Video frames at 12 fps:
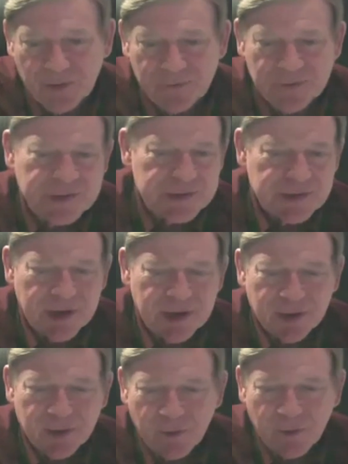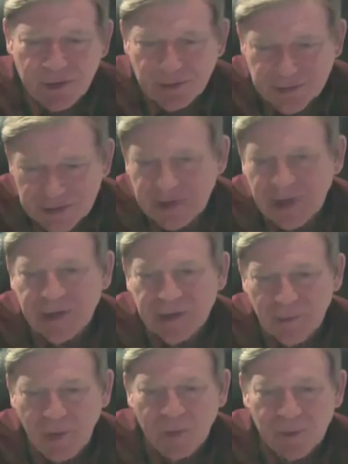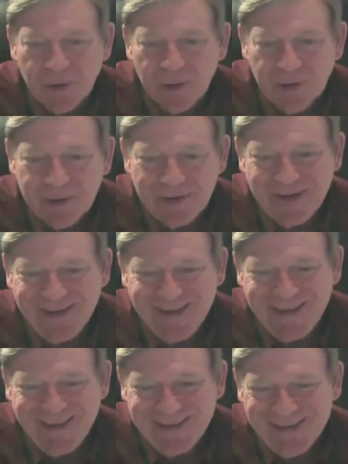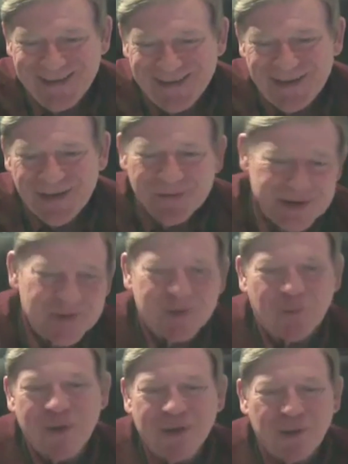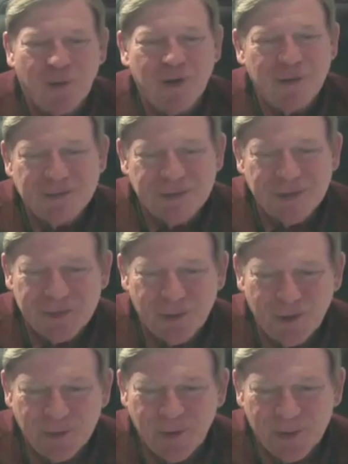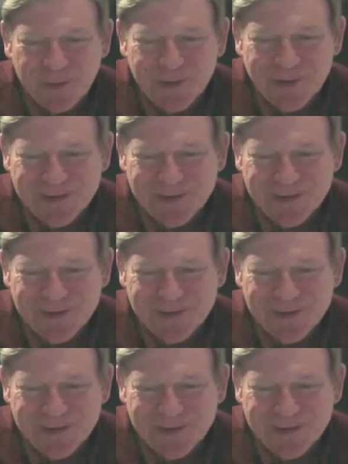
If it's a 2nd chord, use the 2nd mode. If it's a 3 chord, use the 3rd mode.